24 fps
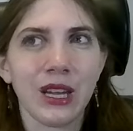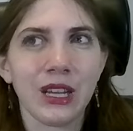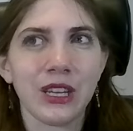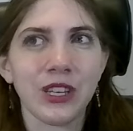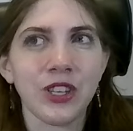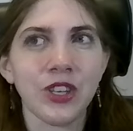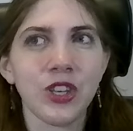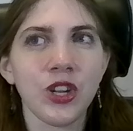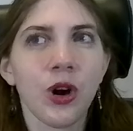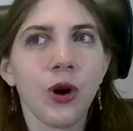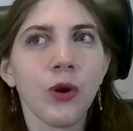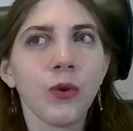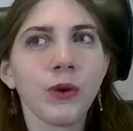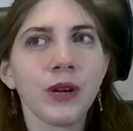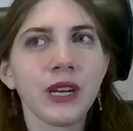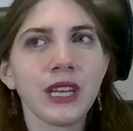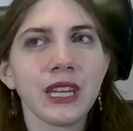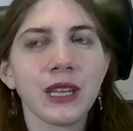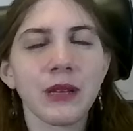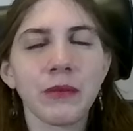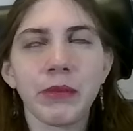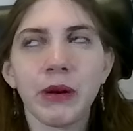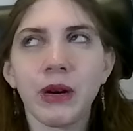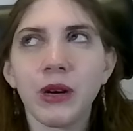No one
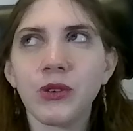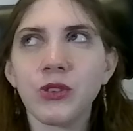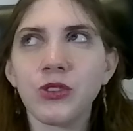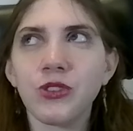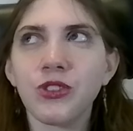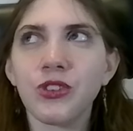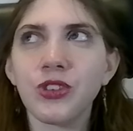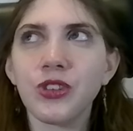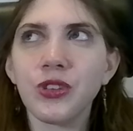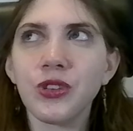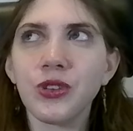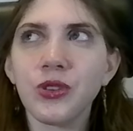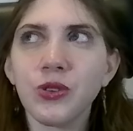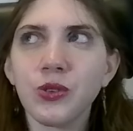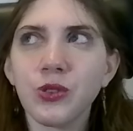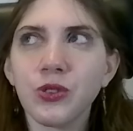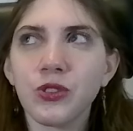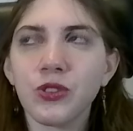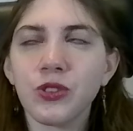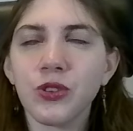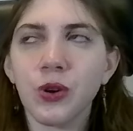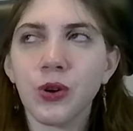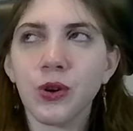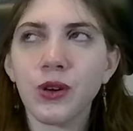can post new
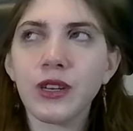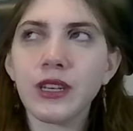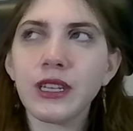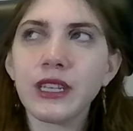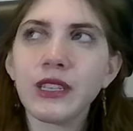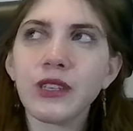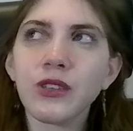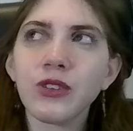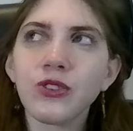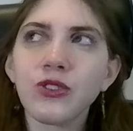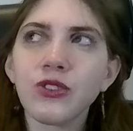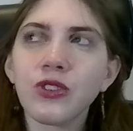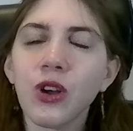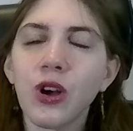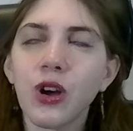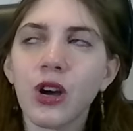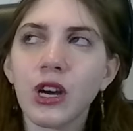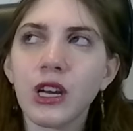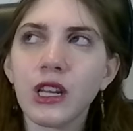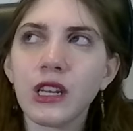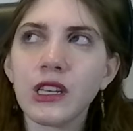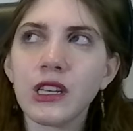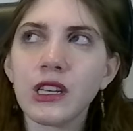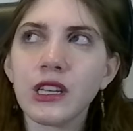stories
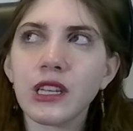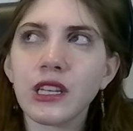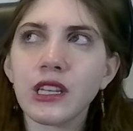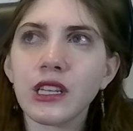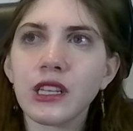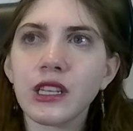on